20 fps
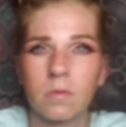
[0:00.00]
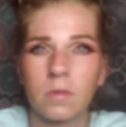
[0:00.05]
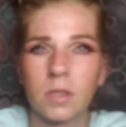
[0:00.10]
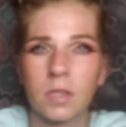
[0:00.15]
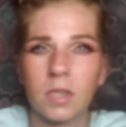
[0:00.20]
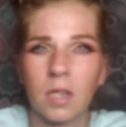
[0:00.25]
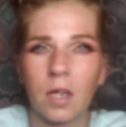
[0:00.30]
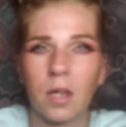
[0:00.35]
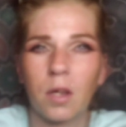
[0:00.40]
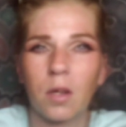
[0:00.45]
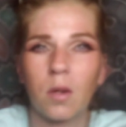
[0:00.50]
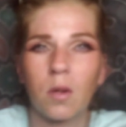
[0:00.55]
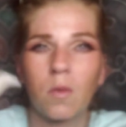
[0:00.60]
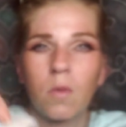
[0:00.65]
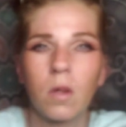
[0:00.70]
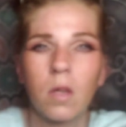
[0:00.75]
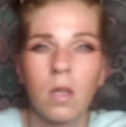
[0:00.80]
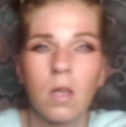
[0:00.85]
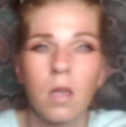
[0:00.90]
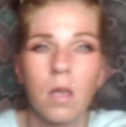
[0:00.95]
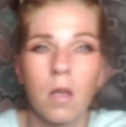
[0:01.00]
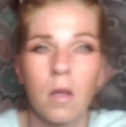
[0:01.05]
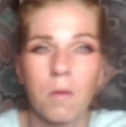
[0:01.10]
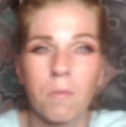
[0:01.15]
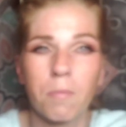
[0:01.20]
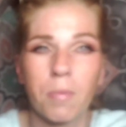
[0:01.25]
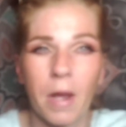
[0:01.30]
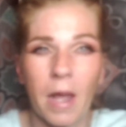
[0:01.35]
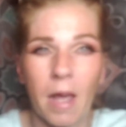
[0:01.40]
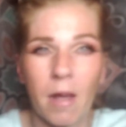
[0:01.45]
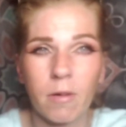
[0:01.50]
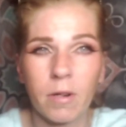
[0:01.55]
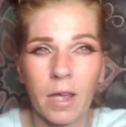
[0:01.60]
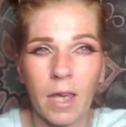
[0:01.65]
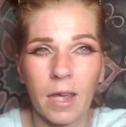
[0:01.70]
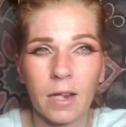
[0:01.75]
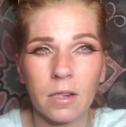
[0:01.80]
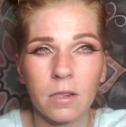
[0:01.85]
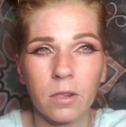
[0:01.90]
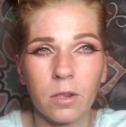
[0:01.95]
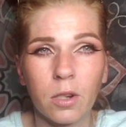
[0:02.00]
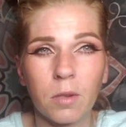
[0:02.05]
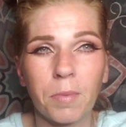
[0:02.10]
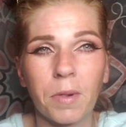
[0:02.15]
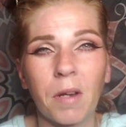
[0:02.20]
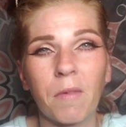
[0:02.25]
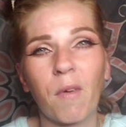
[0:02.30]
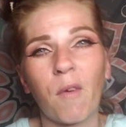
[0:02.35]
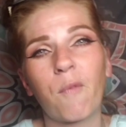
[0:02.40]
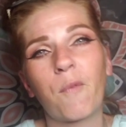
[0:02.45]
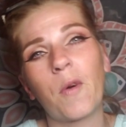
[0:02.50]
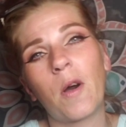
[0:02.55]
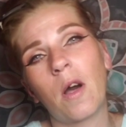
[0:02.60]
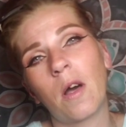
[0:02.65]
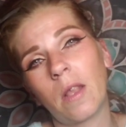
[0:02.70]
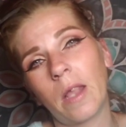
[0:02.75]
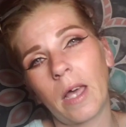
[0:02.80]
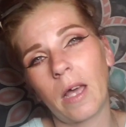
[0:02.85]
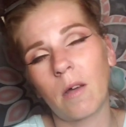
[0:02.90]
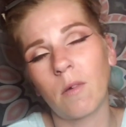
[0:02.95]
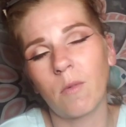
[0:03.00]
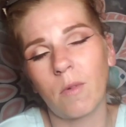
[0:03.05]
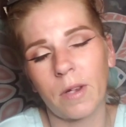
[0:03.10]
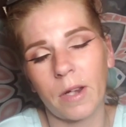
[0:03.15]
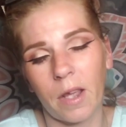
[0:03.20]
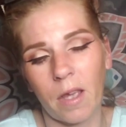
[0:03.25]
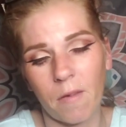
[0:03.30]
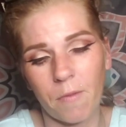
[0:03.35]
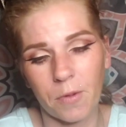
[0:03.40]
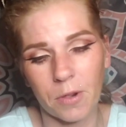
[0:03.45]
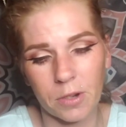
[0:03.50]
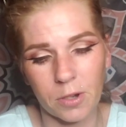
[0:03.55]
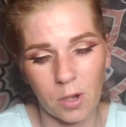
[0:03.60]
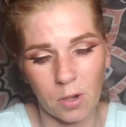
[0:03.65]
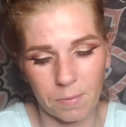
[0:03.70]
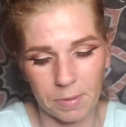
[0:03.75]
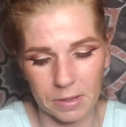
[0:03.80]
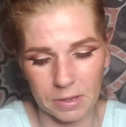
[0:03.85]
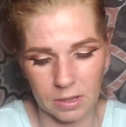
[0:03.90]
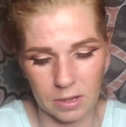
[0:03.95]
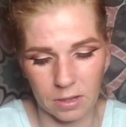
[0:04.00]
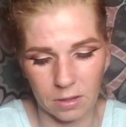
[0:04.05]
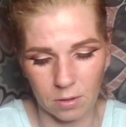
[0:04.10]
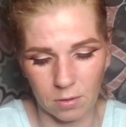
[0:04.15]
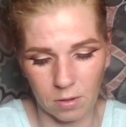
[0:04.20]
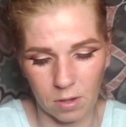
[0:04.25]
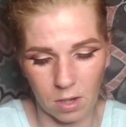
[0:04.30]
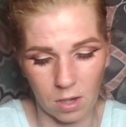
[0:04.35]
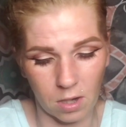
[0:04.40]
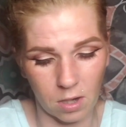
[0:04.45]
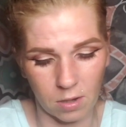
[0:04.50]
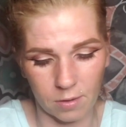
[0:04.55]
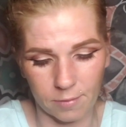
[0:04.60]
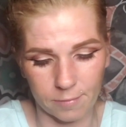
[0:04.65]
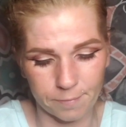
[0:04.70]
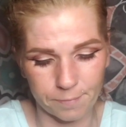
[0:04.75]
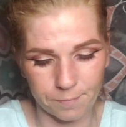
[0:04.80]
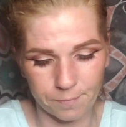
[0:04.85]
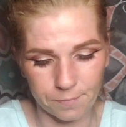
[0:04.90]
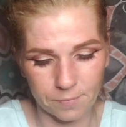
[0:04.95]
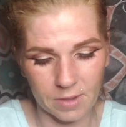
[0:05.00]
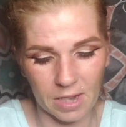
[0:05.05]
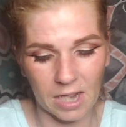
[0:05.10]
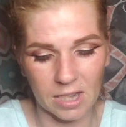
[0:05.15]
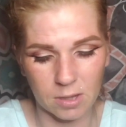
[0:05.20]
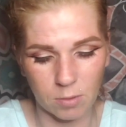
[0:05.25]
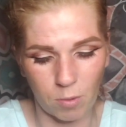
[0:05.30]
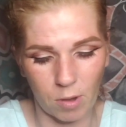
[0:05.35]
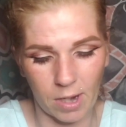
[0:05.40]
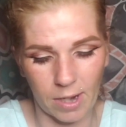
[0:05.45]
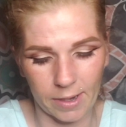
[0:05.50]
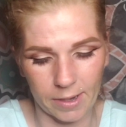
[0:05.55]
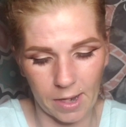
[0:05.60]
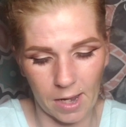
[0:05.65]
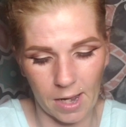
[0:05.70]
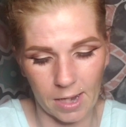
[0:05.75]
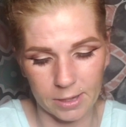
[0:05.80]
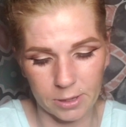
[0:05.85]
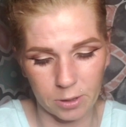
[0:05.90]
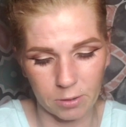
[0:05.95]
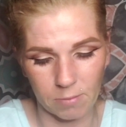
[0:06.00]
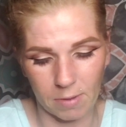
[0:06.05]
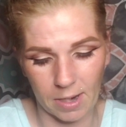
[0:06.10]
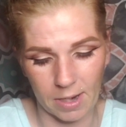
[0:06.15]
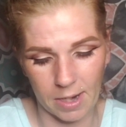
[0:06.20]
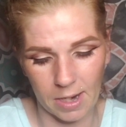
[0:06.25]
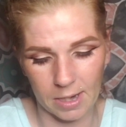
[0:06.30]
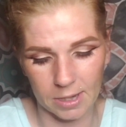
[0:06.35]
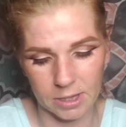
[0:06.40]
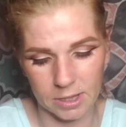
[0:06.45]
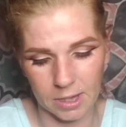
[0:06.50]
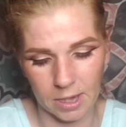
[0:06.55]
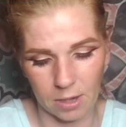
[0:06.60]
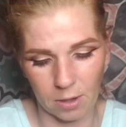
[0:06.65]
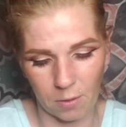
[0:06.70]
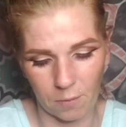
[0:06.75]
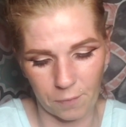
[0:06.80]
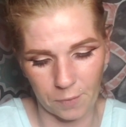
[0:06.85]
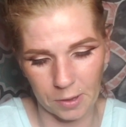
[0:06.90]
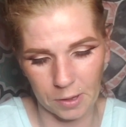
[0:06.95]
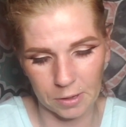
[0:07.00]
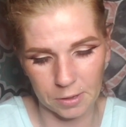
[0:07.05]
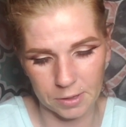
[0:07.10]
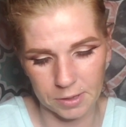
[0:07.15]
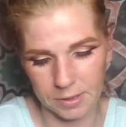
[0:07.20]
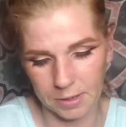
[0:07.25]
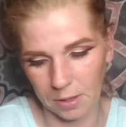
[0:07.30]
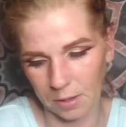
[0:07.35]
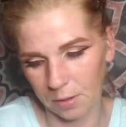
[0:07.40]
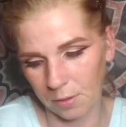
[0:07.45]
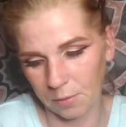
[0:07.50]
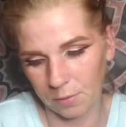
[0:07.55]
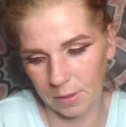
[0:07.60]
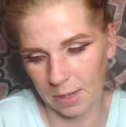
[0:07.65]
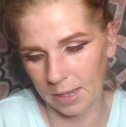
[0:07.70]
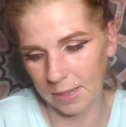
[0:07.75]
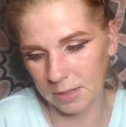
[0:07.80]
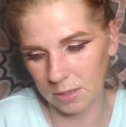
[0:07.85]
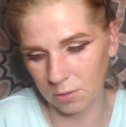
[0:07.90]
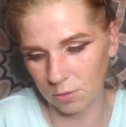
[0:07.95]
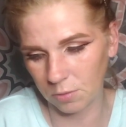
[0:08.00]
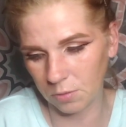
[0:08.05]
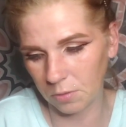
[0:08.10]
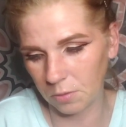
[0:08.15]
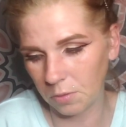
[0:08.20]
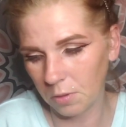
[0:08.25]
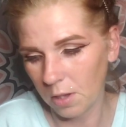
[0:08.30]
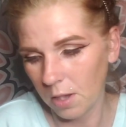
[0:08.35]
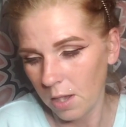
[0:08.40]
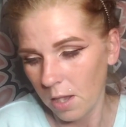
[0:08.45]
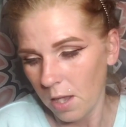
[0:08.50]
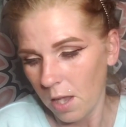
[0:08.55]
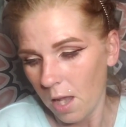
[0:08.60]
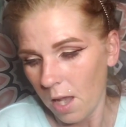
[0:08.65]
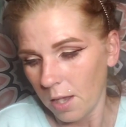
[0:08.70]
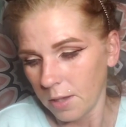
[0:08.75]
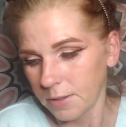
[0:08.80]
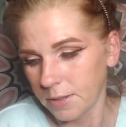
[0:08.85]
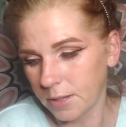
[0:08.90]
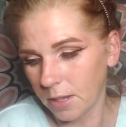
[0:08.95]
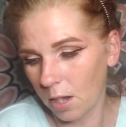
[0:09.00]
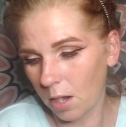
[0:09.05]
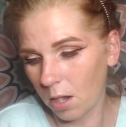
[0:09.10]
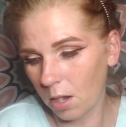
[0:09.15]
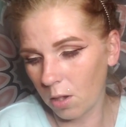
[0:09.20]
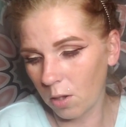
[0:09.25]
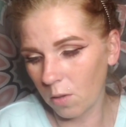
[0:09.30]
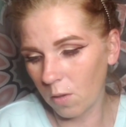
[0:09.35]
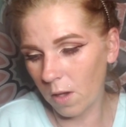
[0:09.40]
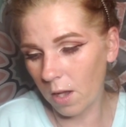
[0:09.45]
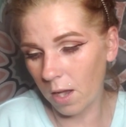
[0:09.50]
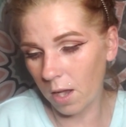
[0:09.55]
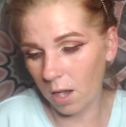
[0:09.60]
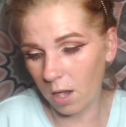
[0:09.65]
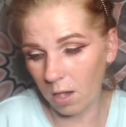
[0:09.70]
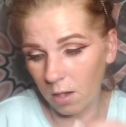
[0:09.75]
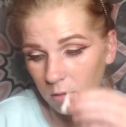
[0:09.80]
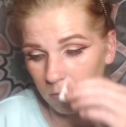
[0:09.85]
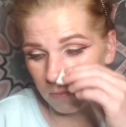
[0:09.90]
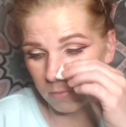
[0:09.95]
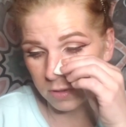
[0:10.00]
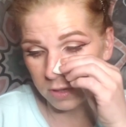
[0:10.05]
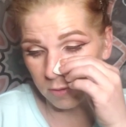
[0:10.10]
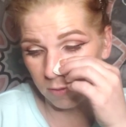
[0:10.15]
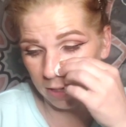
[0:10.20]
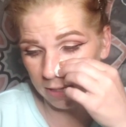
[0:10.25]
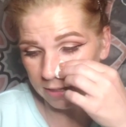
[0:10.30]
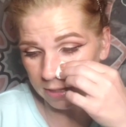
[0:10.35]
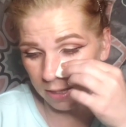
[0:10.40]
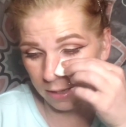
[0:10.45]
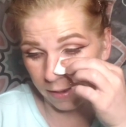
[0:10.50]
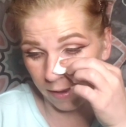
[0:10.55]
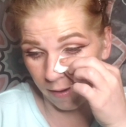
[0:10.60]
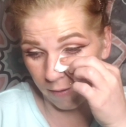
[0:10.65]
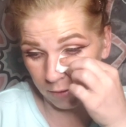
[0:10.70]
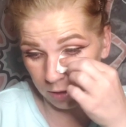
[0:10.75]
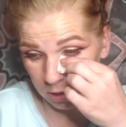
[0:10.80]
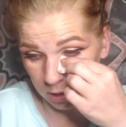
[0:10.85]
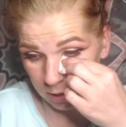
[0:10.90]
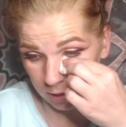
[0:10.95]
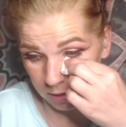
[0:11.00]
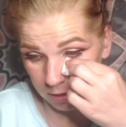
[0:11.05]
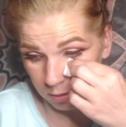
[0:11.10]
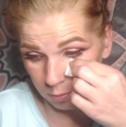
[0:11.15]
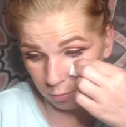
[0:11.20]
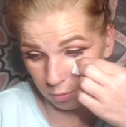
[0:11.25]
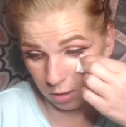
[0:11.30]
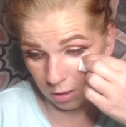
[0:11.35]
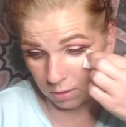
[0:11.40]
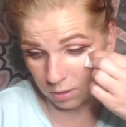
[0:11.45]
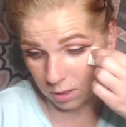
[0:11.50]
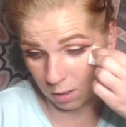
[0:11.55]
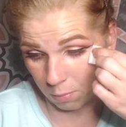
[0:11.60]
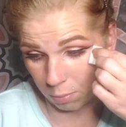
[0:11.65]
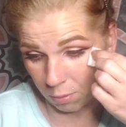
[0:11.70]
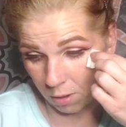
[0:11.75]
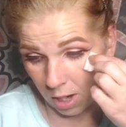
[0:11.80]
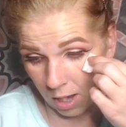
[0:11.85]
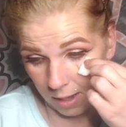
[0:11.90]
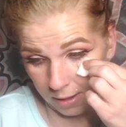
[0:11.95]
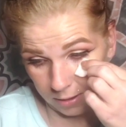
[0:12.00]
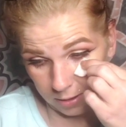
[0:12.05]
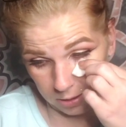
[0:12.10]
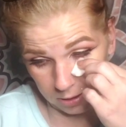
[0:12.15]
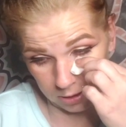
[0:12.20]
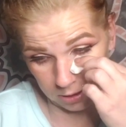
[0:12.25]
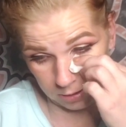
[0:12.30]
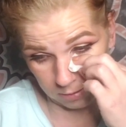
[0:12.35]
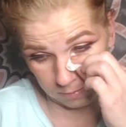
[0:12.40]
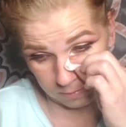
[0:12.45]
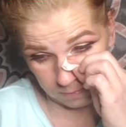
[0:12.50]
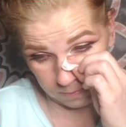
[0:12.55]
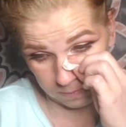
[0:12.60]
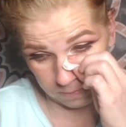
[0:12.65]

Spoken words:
So, brown had a little bit of a fallout. Whatever, no big deal. That's why I do my eyeshadow first, so that's cool. So, do I think everything is worth the price?